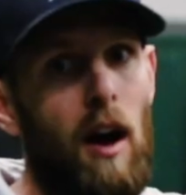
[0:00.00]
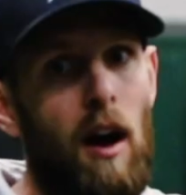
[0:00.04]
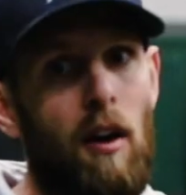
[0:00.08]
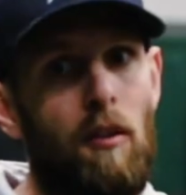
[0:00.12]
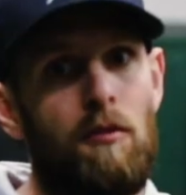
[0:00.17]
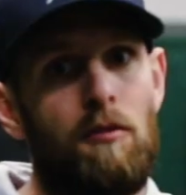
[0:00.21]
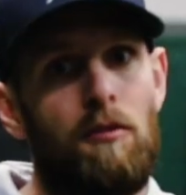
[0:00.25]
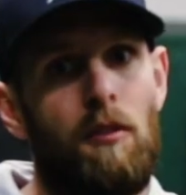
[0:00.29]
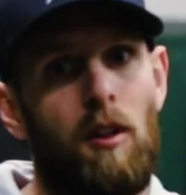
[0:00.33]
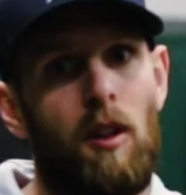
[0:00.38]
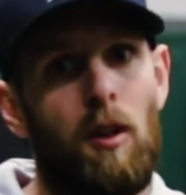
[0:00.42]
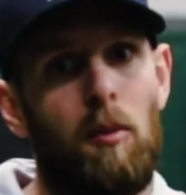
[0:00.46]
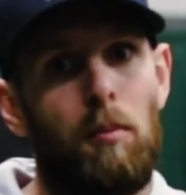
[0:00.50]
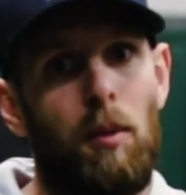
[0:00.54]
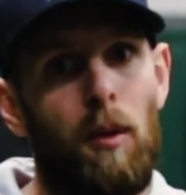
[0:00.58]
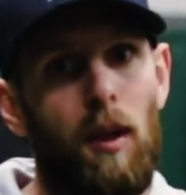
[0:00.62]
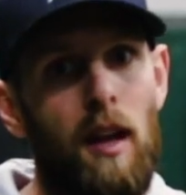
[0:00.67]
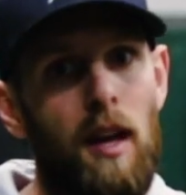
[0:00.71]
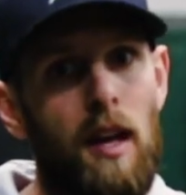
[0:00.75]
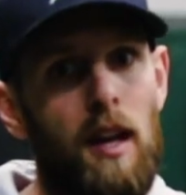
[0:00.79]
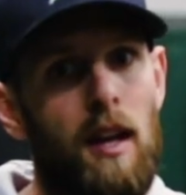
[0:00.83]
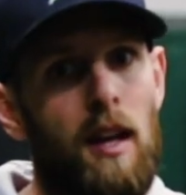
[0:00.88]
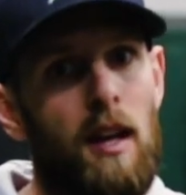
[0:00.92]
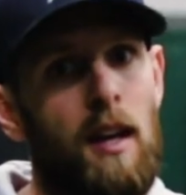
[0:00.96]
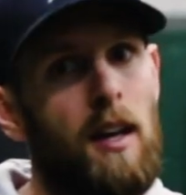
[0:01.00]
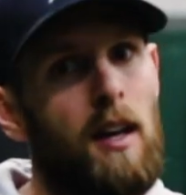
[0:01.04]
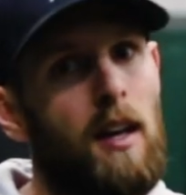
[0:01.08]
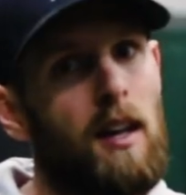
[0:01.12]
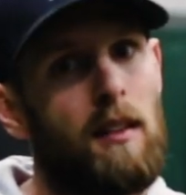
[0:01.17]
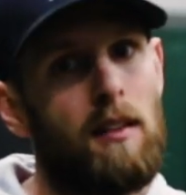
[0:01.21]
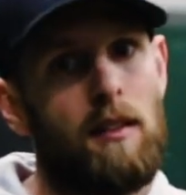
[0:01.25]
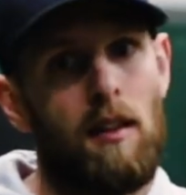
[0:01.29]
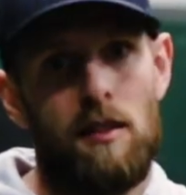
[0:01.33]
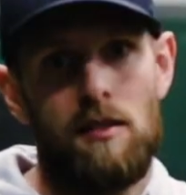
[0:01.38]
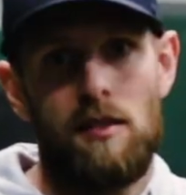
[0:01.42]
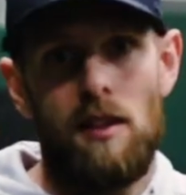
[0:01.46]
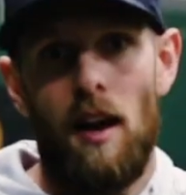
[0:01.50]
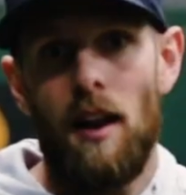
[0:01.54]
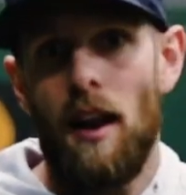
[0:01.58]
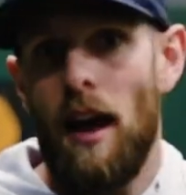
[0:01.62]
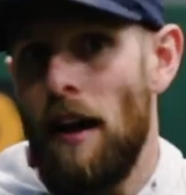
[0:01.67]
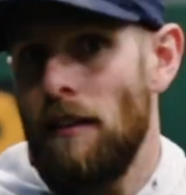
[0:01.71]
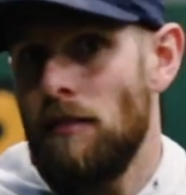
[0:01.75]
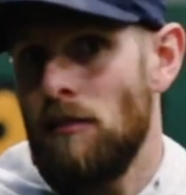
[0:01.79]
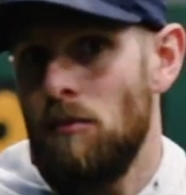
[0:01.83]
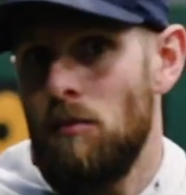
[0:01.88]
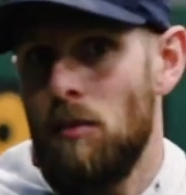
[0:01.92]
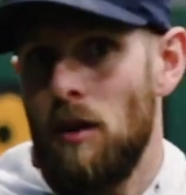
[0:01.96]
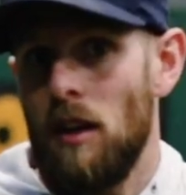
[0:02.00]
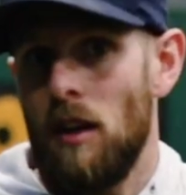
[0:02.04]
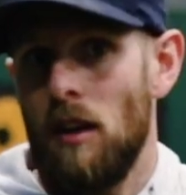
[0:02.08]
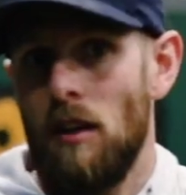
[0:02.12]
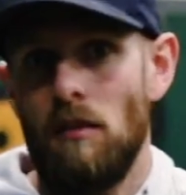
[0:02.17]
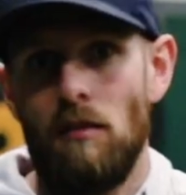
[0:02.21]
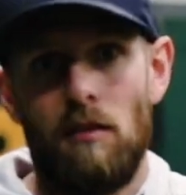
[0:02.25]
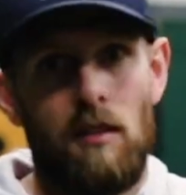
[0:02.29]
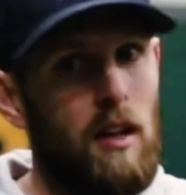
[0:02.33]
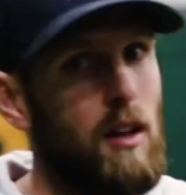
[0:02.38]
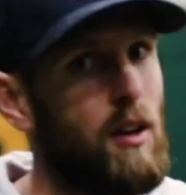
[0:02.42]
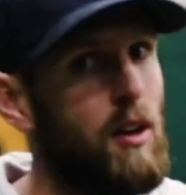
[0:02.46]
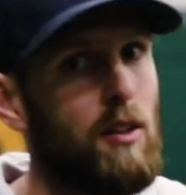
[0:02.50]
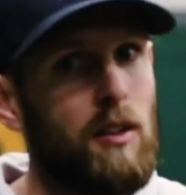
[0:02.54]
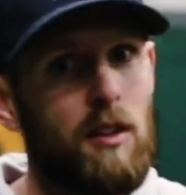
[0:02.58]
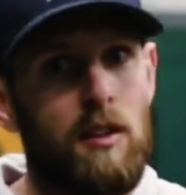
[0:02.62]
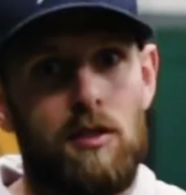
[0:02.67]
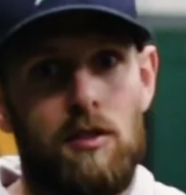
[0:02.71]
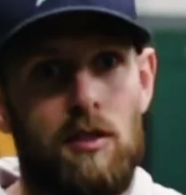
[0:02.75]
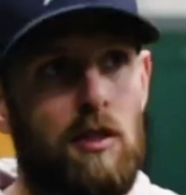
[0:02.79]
out in front of the plate. It does not have to be killed. It